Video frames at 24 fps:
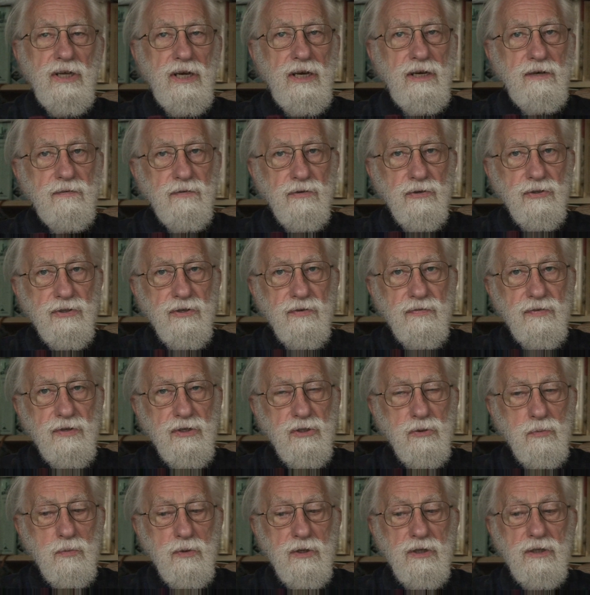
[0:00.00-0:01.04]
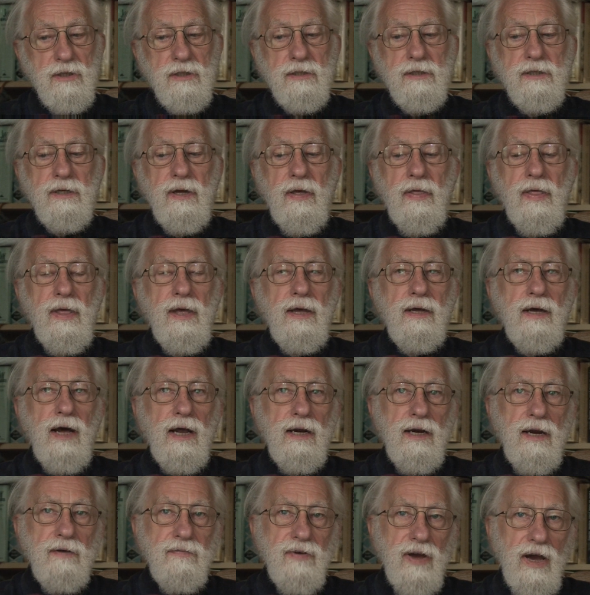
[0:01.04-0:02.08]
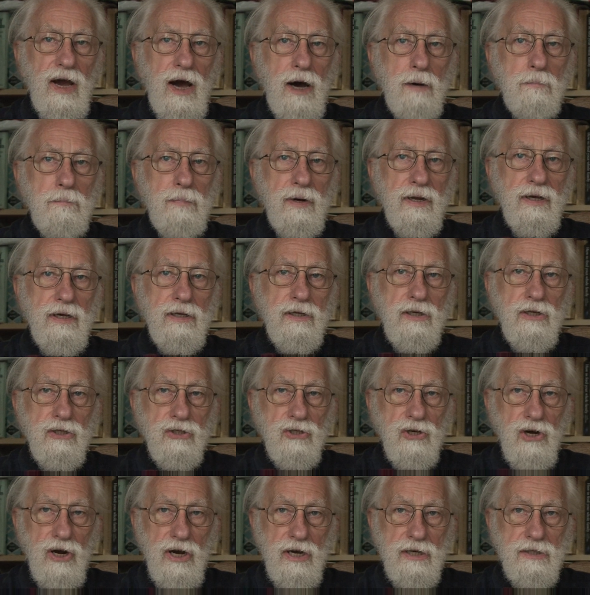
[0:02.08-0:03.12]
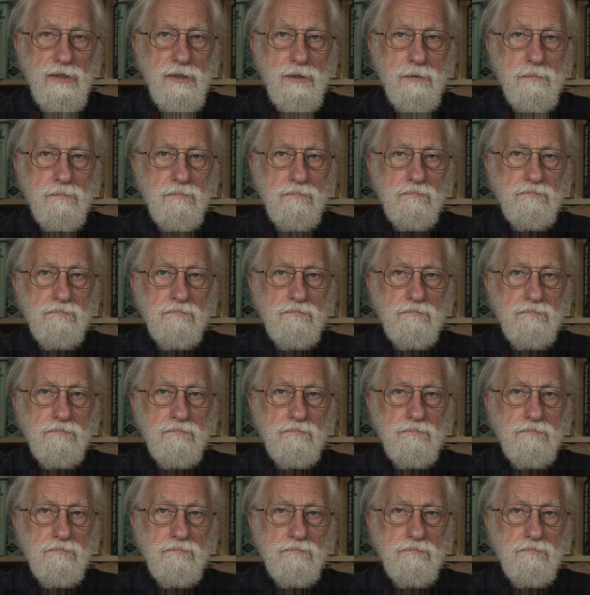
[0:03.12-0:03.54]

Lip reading: the evils of this world and living humbly in His grace.